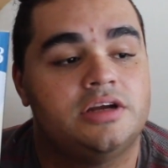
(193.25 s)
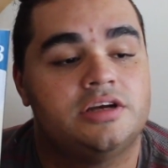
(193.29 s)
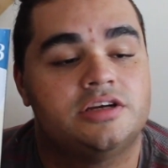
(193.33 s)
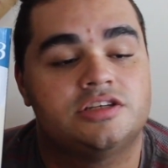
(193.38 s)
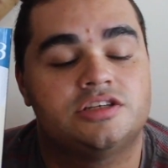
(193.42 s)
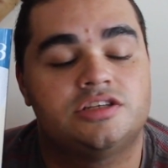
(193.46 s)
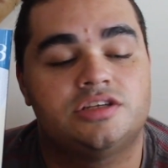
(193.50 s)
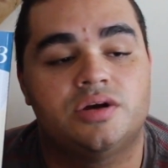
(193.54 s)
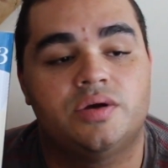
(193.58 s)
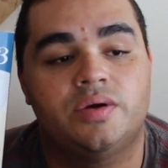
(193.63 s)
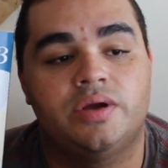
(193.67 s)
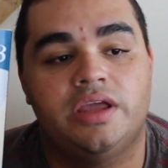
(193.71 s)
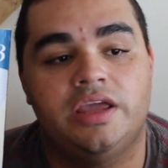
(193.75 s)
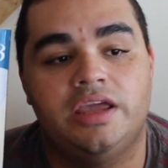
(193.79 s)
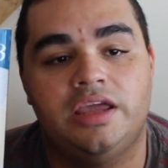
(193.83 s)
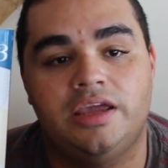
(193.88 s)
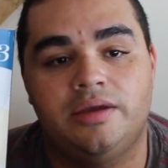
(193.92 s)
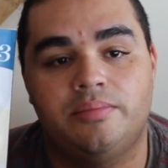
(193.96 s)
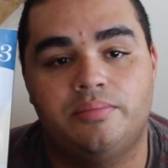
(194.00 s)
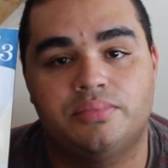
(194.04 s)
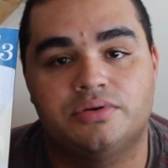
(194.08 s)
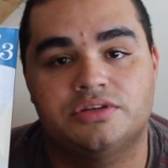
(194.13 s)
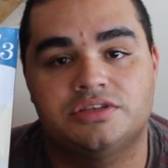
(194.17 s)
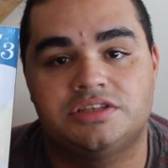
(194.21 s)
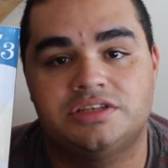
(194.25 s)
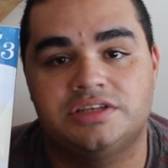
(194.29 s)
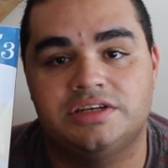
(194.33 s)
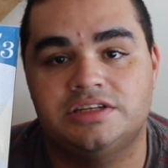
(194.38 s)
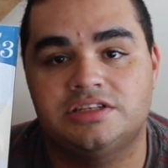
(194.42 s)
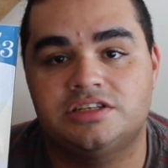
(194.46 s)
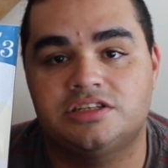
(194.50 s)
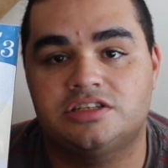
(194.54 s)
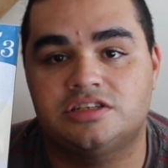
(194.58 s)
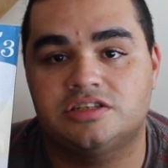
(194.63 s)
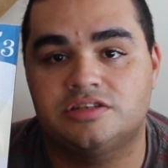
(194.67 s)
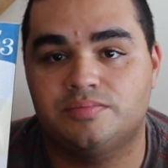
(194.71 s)
So he
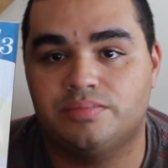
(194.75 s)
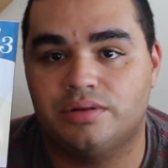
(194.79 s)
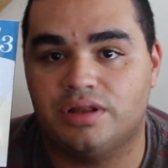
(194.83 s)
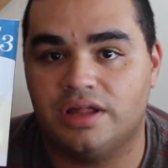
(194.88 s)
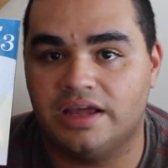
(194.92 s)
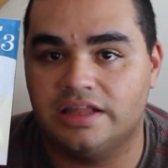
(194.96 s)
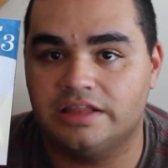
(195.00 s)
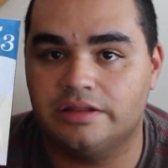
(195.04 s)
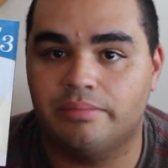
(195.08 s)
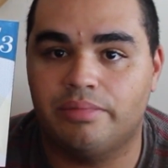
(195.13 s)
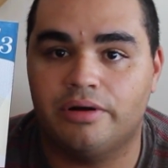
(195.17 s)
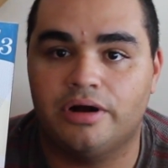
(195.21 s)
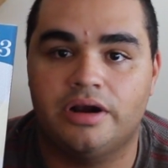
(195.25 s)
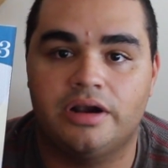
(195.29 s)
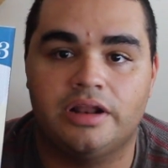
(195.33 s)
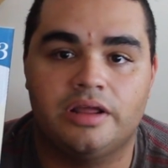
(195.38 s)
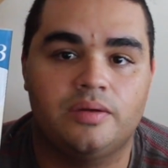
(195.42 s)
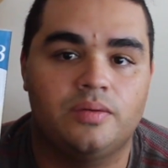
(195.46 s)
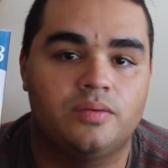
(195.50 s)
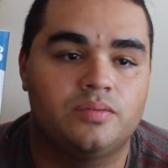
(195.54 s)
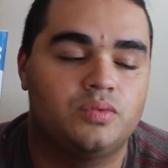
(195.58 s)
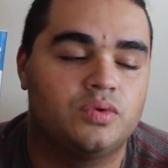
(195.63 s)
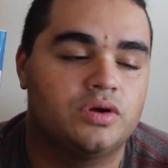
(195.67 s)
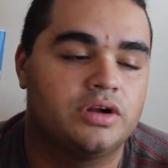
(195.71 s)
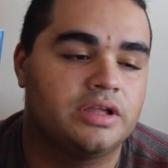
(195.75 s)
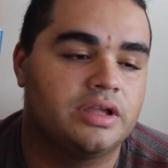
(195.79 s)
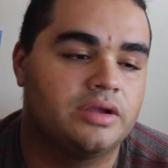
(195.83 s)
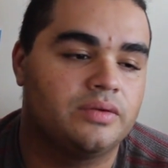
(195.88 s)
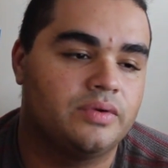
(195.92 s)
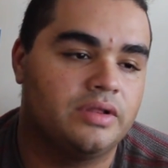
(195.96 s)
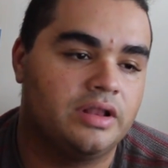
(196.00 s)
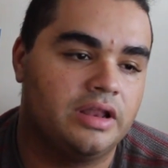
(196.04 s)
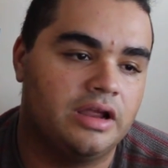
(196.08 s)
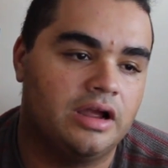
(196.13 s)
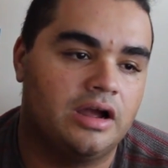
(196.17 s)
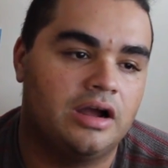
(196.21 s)
proceeds to plan the party, working
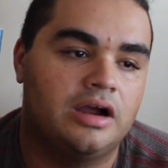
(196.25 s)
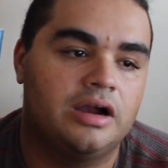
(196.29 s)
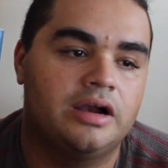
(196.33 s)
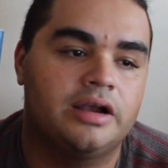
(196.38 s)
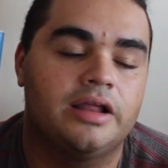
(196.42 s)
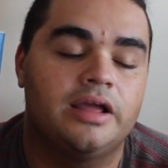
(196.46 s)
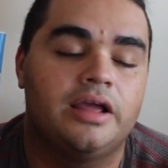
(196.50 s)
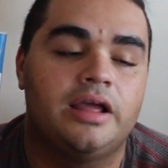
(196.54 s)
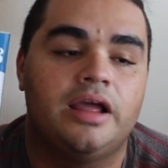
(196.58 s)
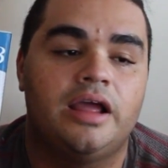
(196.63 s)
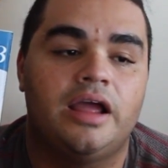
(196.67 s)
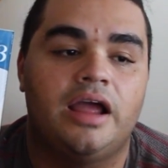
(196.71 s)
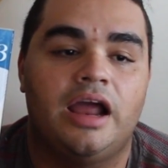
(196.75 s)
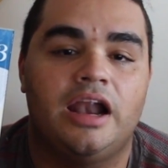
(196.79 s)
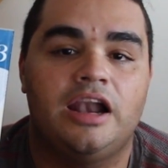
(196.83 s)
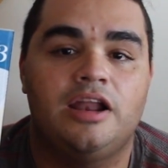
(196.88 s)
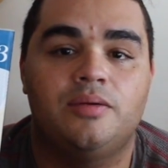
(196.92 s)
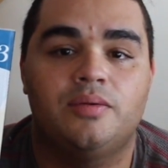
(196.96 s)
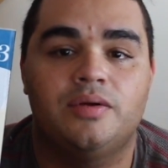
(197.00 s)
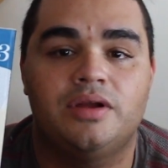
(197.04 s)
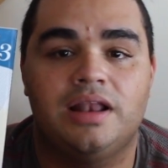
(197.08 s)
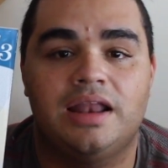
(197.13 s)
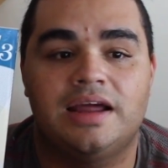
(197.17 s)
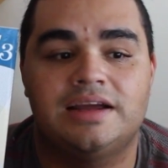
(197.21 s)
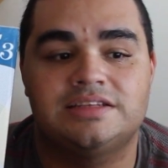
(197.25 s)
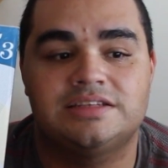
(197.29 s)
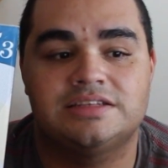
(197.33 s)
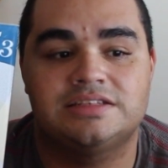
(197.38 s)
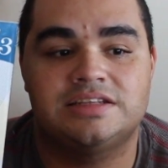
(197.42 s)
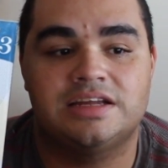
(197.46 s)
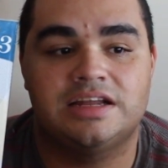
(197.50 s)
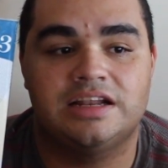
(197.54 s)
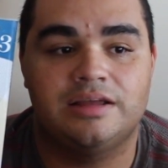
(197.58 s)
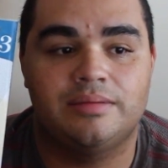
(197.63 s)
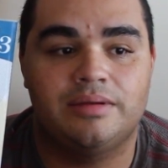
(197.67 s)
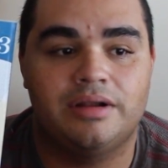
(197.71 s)
really hard, and he realizes
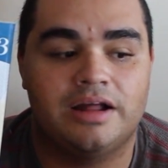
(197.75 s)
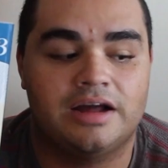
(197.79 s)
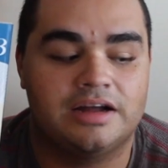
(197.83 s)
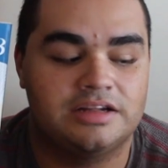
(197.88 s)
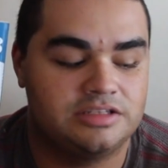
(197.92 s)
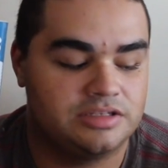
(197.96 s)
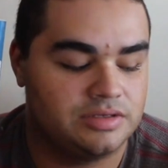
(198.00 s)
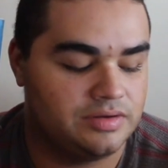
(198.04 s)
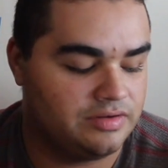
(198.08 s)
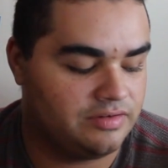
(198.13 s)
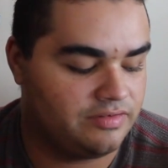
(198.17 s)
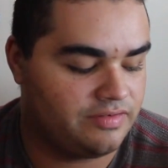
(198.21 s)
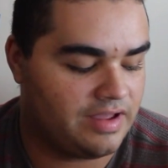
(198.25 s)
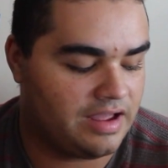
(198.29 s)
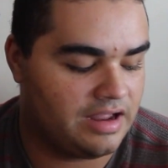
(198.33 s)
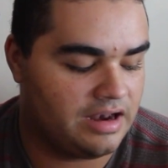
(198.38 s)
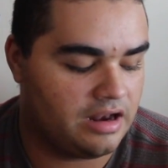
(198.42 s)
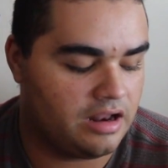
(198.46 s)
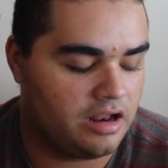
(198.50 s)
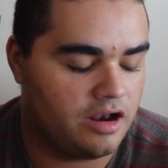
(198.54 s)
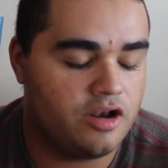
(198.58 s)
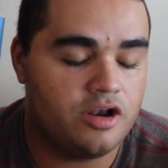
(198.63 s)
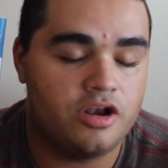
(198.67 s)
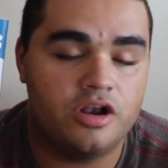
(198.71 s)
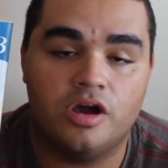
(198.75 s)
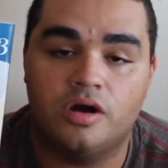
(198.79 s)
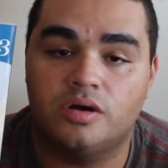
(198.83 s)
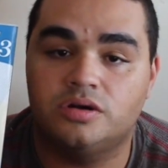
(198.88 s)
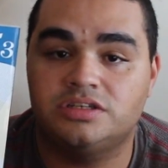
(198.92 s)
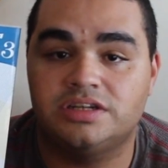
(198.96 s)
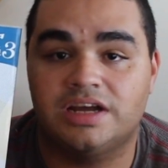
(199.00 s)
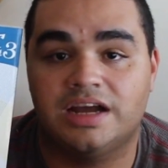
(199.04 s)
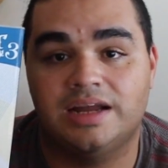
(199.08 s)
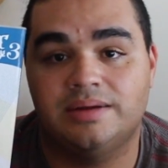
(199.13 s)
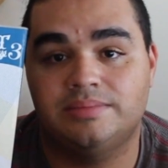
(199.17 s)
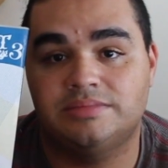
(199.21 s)
that him and Atsu have had no
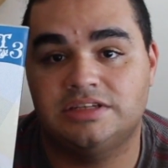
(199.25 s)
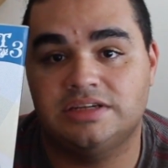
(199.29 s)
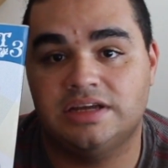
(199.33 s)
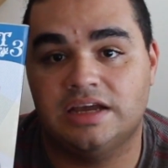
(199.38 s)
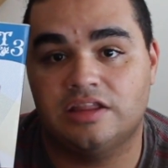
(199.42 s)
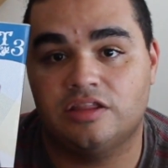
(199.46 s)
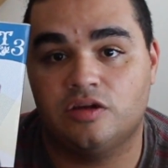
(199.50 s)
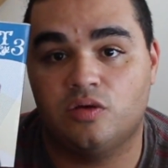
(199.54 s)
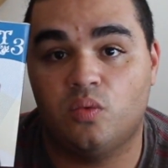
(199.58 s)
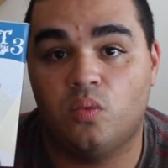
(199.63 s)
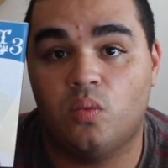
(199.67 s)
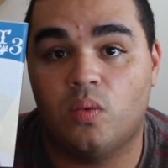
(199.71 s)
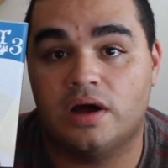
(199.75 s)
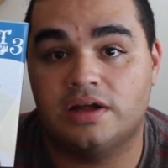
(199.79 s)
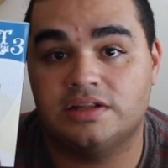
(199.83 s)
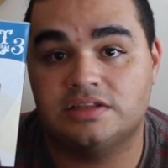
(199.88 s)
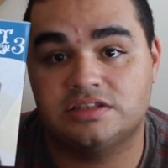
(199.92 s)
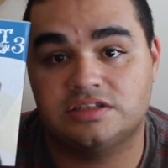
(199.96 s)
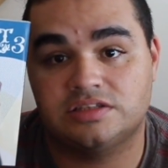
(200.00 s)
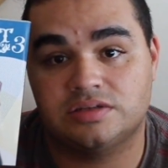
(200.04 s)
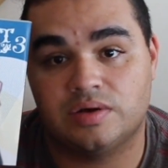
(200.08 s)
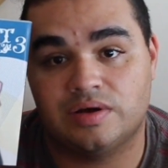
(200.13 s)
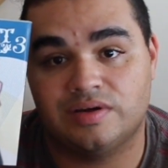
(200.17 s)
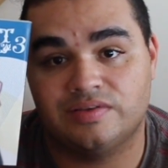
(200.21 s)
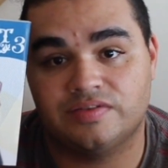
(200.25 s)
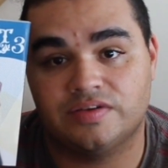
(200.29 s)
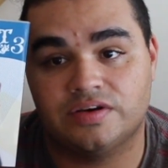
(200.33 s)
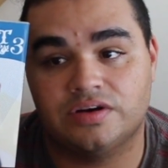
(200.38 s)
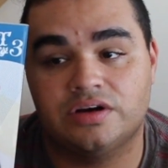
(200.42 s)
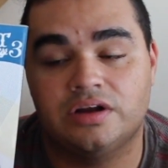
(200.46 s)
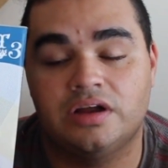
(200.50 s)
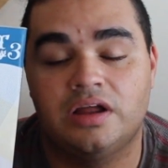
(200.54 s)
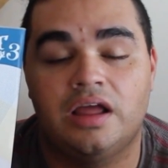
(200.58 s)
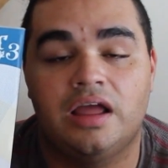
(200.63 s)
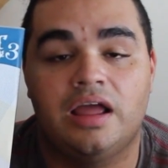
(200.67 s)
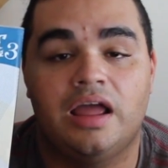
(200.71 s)
time together
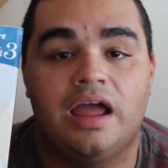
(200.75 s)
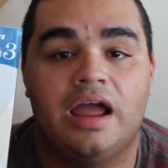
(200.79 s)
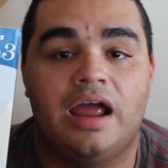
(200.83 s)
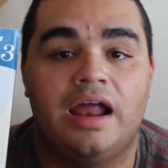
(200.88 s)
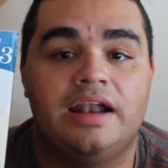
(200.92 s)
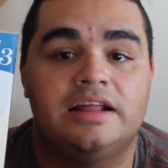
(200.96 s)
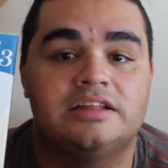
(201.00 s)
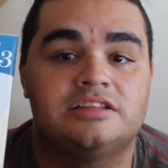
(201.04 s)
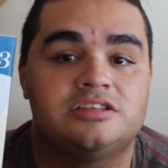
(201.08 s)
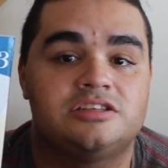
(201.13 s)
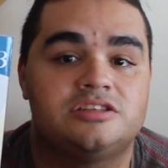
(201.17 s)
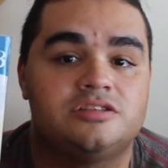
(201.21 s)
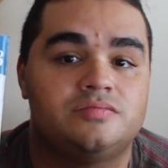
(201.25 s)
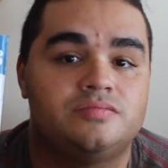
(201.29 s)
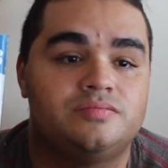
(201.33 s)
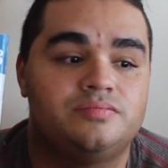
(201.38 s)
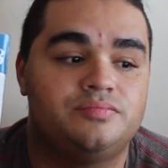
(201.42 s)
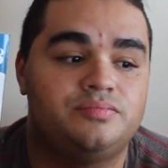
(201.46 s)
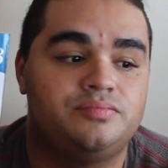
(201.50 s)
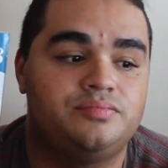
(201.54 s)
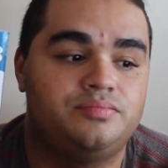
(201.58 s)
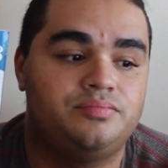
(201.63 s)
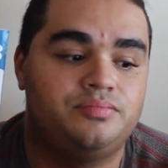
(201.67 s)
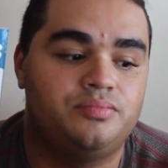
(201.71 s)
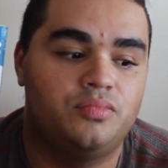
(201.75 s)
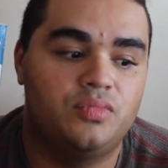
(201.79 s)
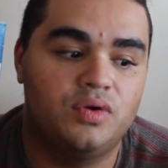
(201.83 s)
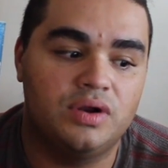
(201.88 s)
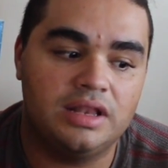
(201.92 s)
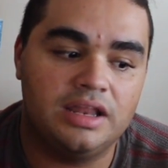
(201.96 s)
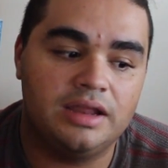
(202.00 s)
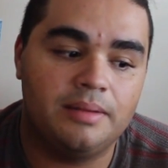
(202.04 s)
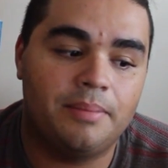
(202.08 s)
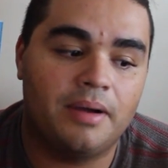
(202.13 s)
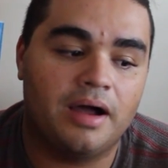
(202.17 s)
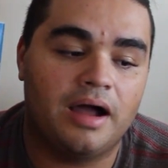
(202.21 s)
whatsoever and it's
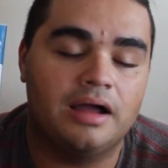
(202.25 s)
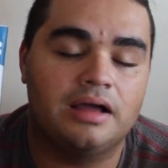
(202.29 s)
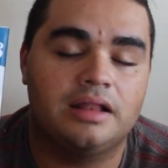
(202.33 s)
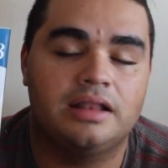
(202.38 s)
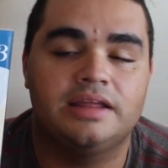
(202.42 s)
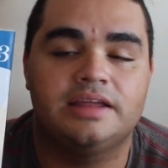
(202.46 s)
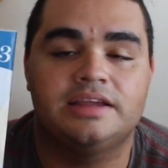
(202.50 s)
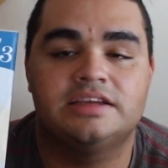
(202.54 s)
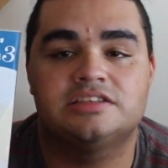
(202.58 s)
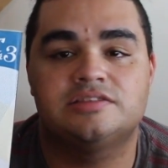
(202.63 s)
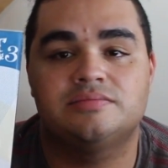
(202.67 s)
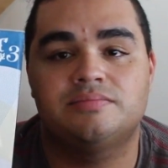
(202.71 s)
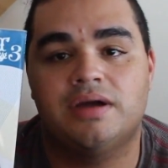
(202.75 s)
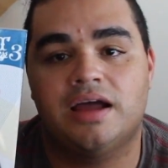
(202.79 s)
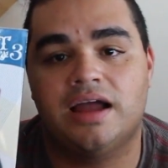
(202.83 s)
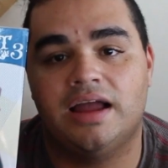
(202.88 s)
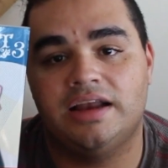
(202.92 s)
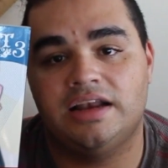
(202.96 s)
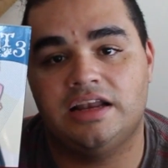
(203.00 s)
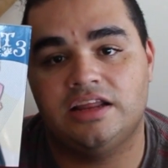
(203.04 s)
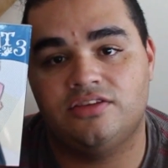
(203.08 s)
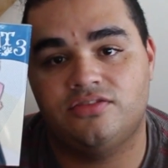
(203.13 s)
really boggling his mind.